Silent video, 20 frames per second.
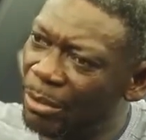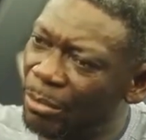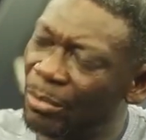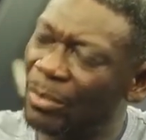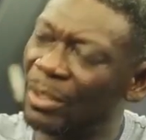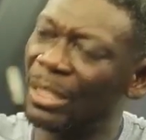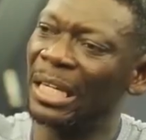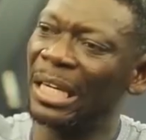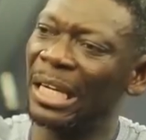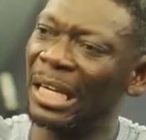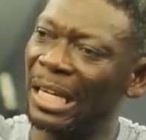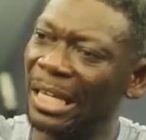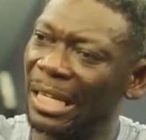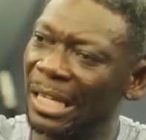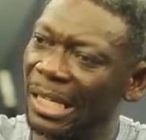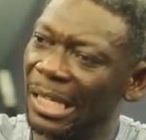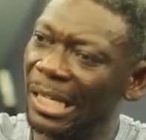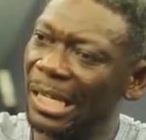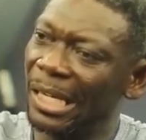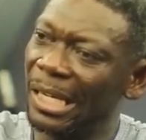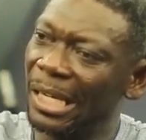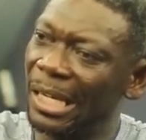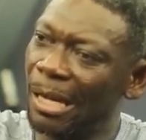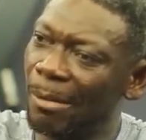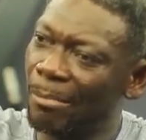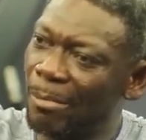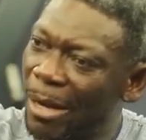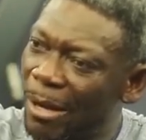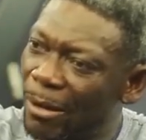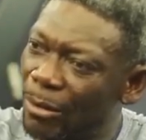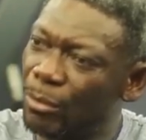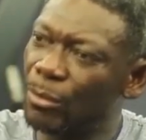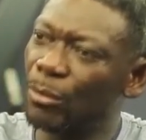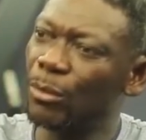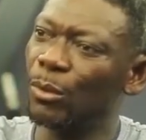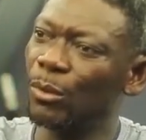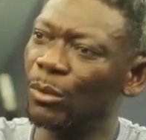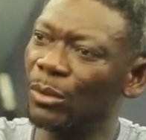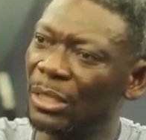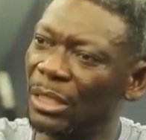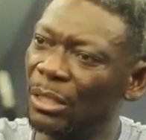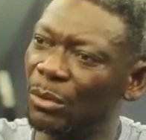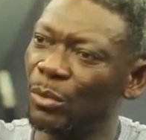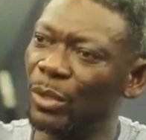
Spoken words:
no mu ni amango ni